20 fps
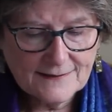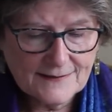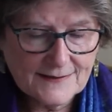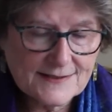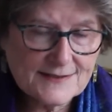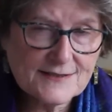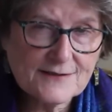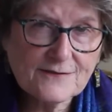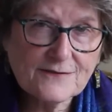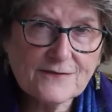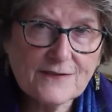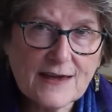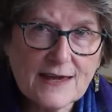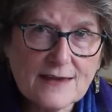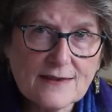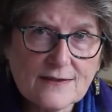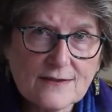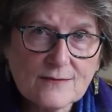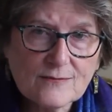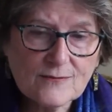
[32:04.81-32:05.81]
It's a
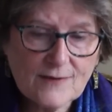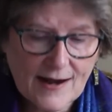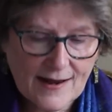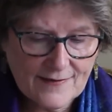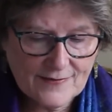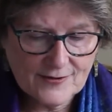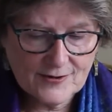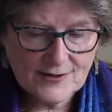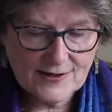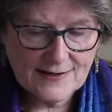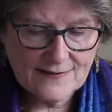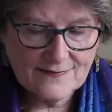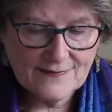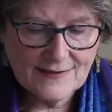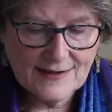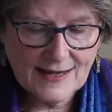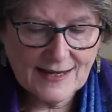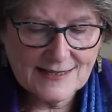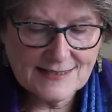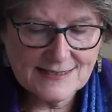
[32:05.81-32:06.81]
faith, rather, in
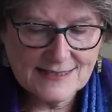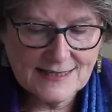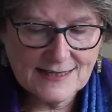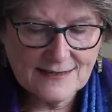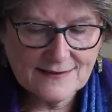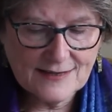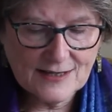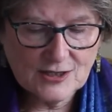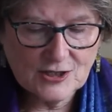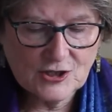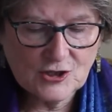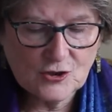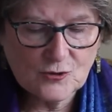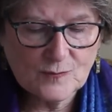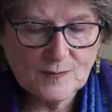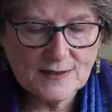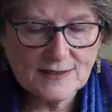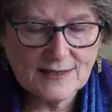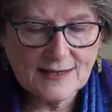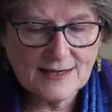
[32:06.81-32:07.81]
the idea that
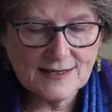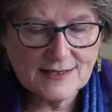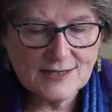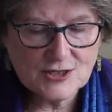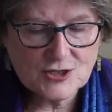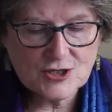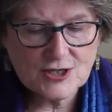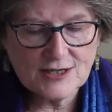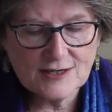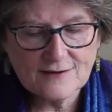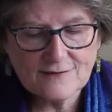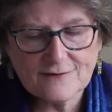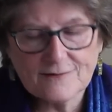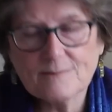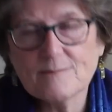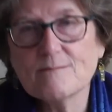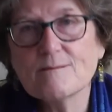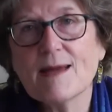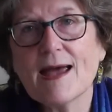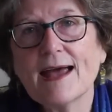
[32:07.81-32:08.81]
human initiative
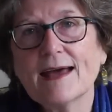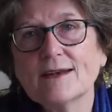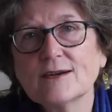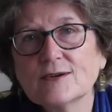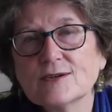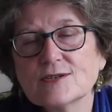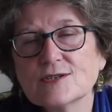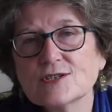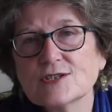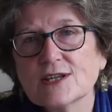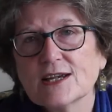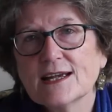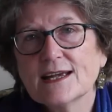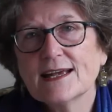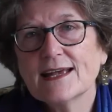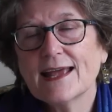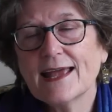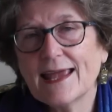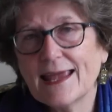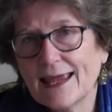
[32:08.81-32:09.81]
matters
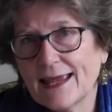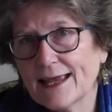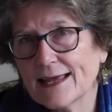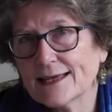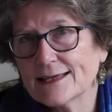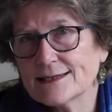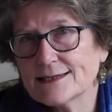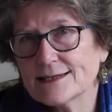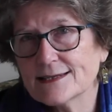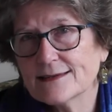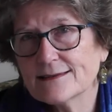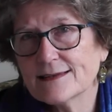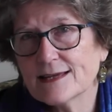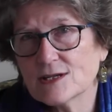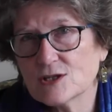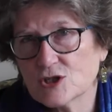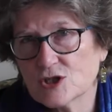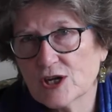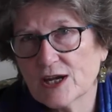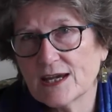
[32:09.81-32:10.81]
and
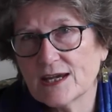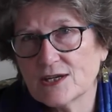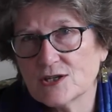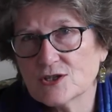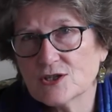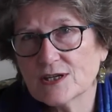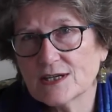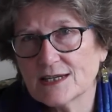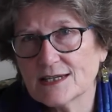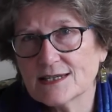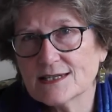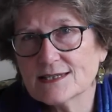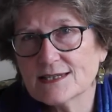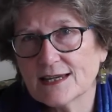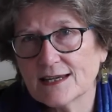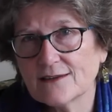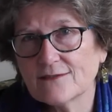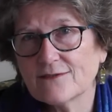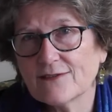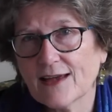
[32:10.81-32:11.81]
that change is,
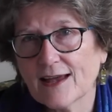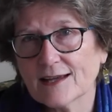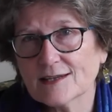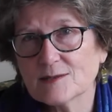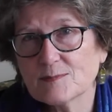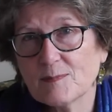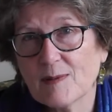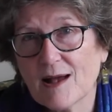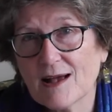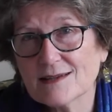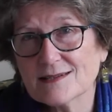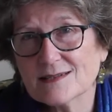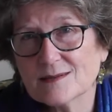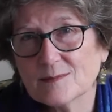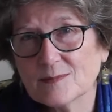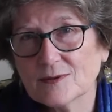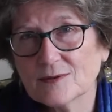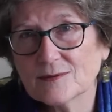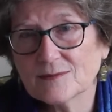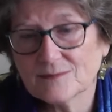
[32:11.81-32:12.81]
in fact,
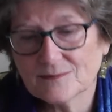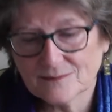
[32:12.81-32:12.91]
possible.